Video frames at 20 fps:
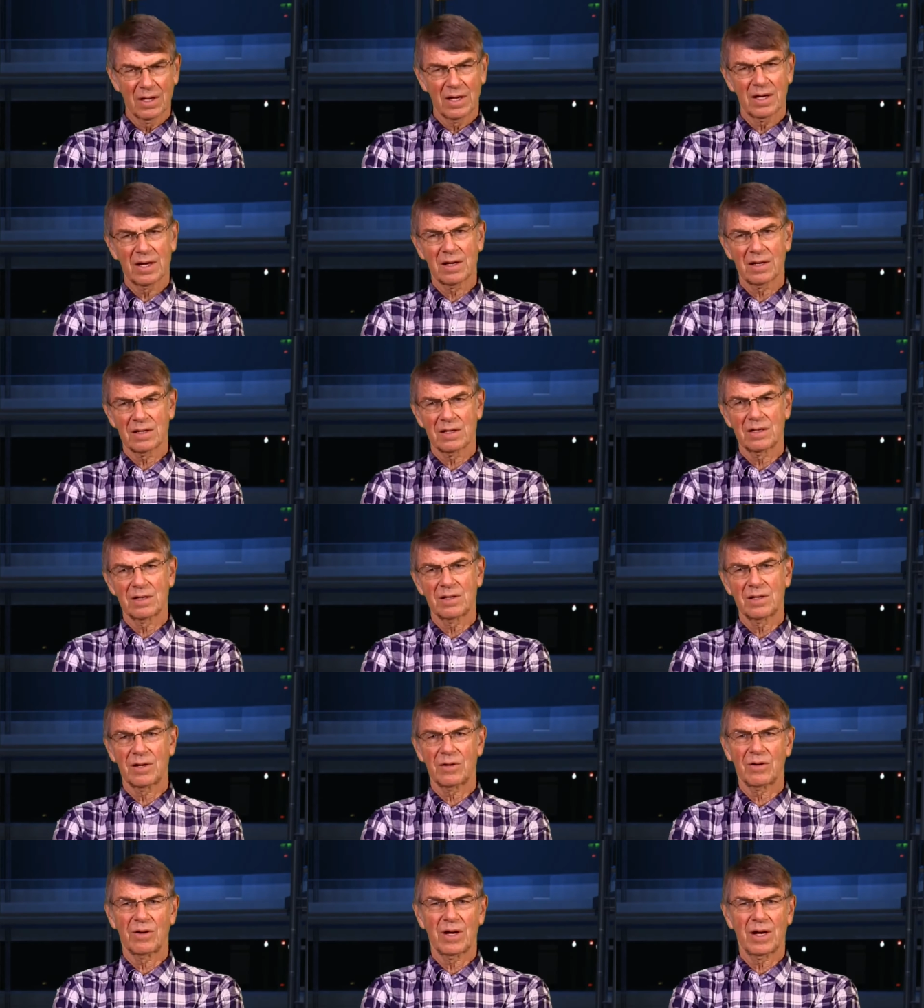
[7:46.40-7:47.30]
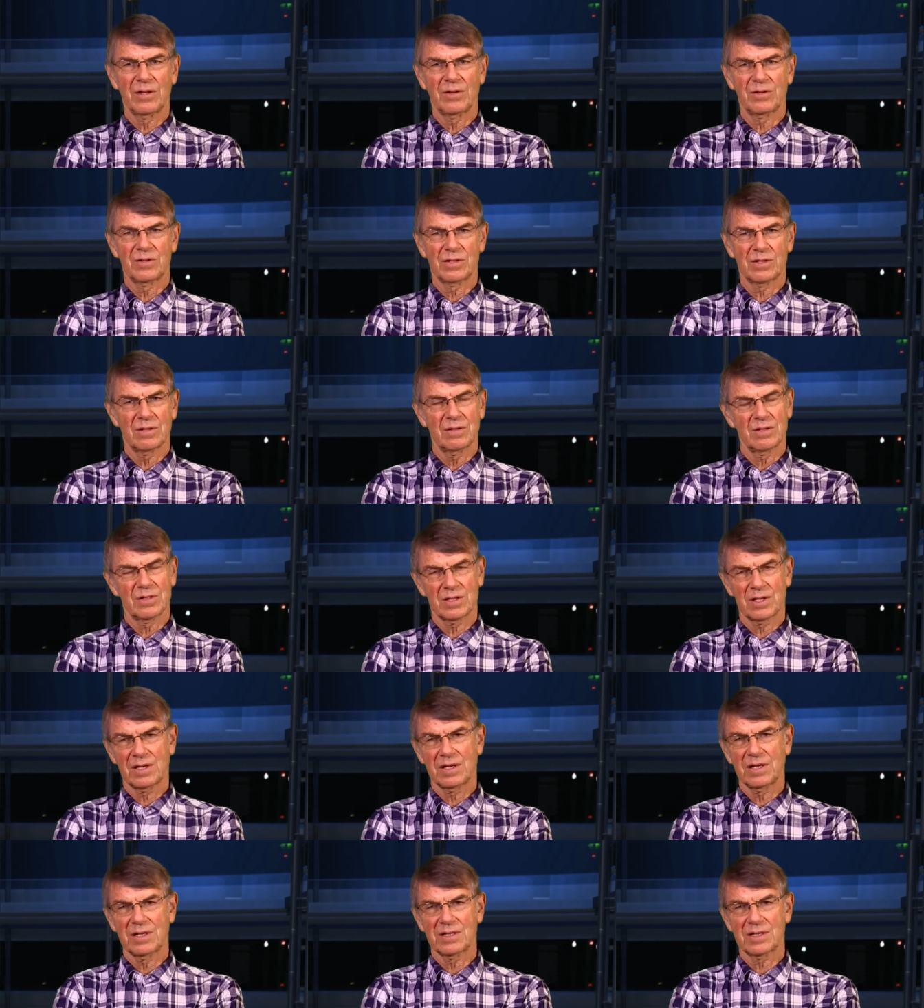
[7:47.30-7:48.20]
and there are other
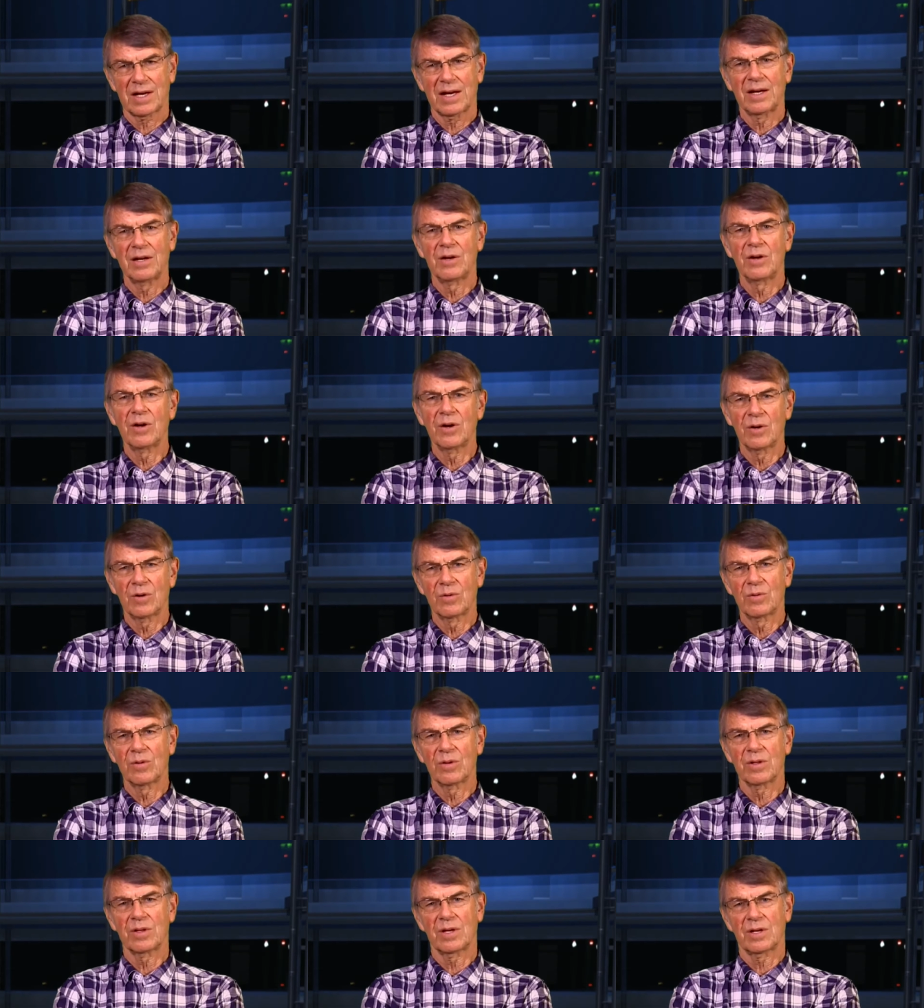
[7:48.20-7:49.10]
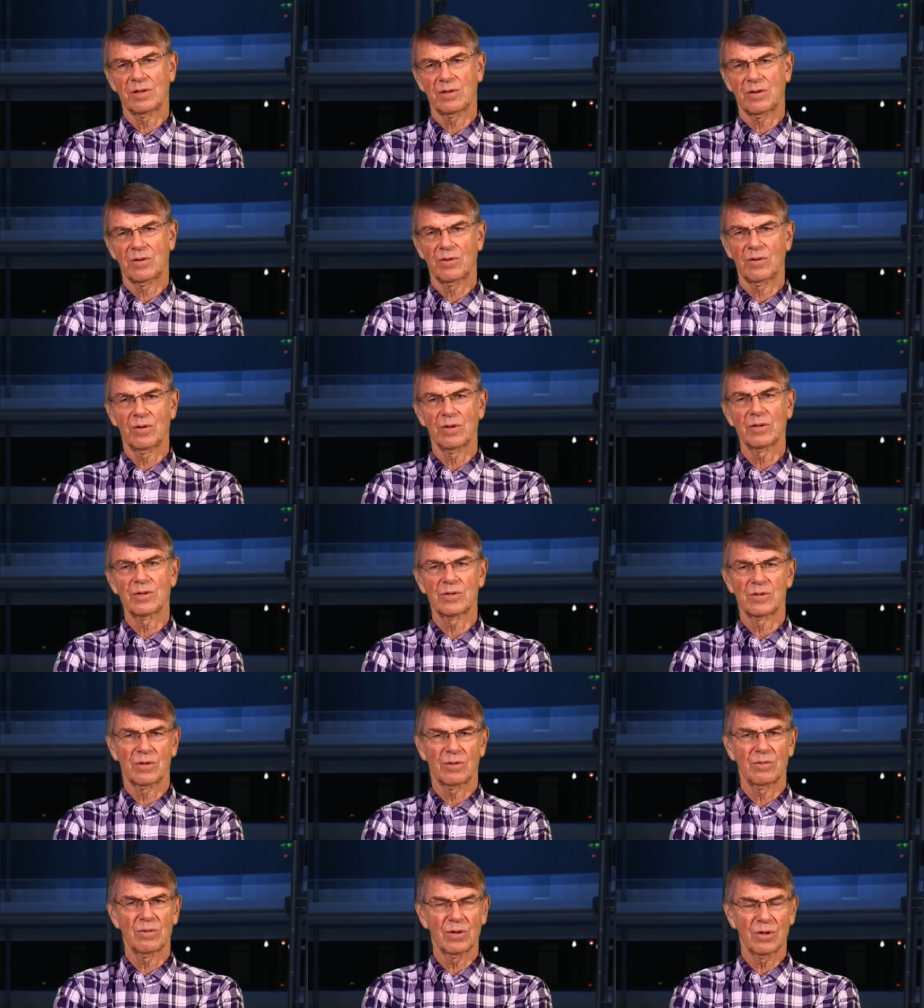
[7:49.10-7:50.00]
studies I know that are
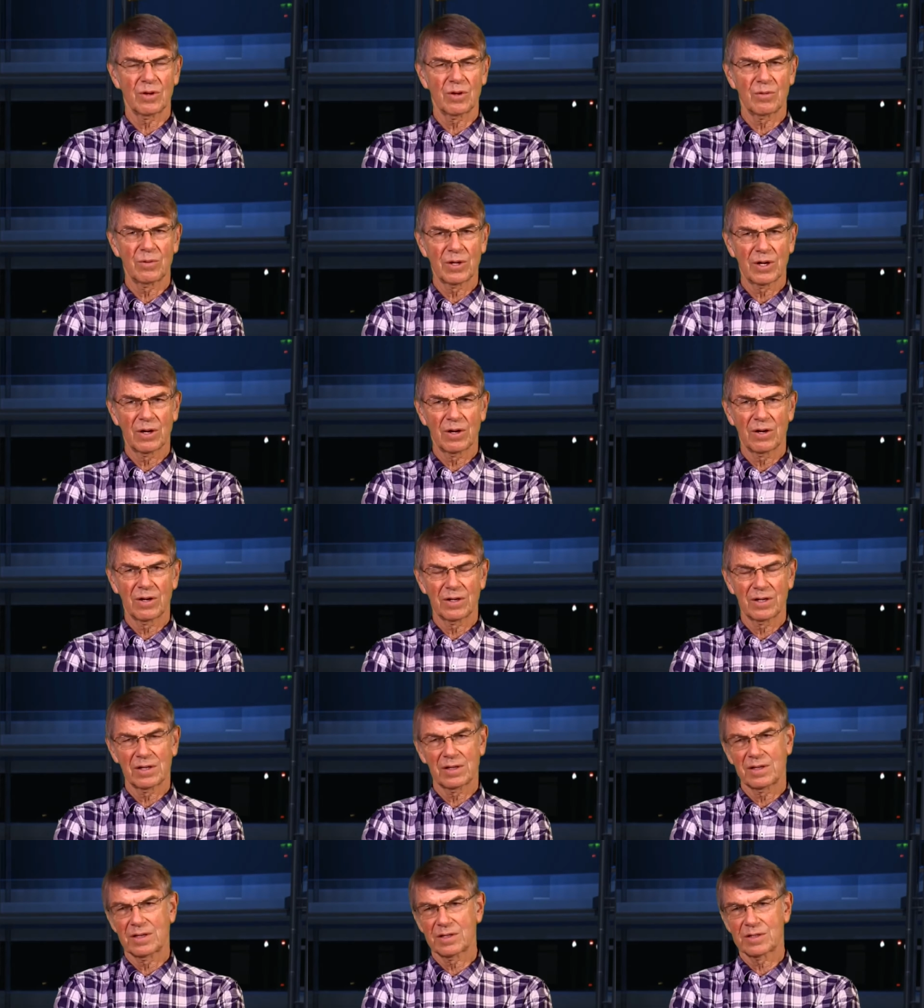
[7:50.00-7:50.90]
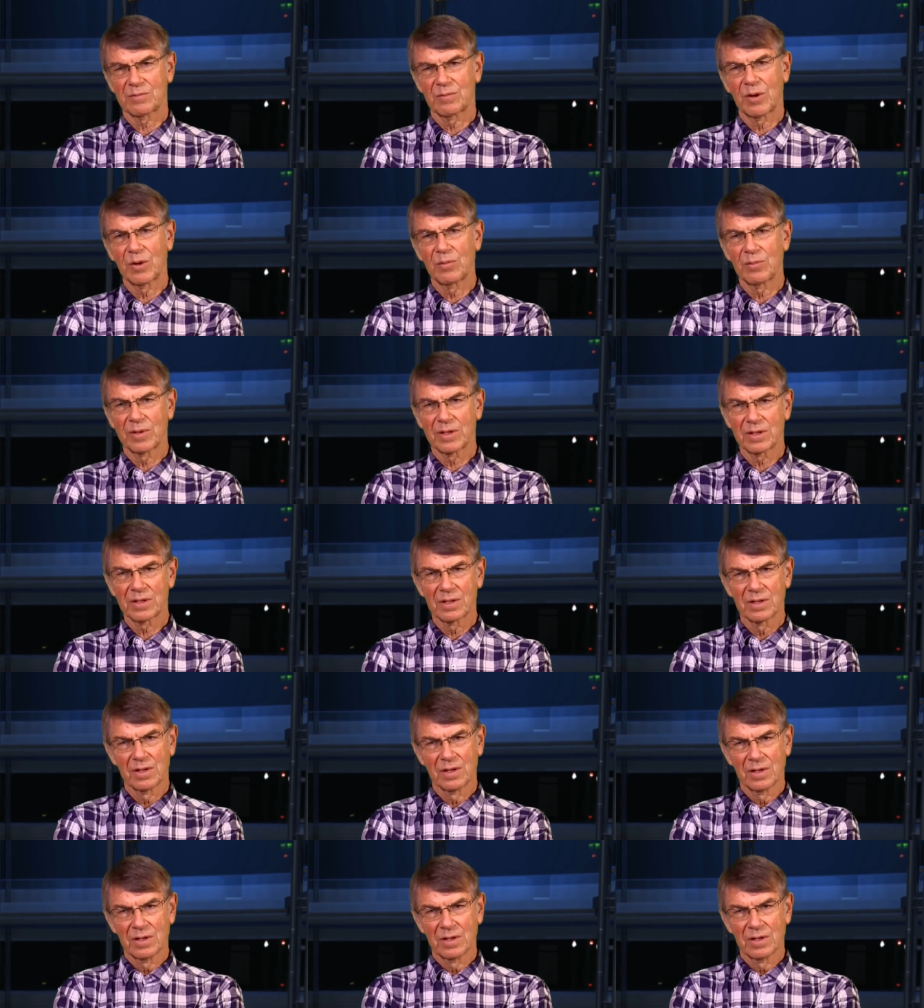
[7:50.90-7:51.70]
also going on at this moment.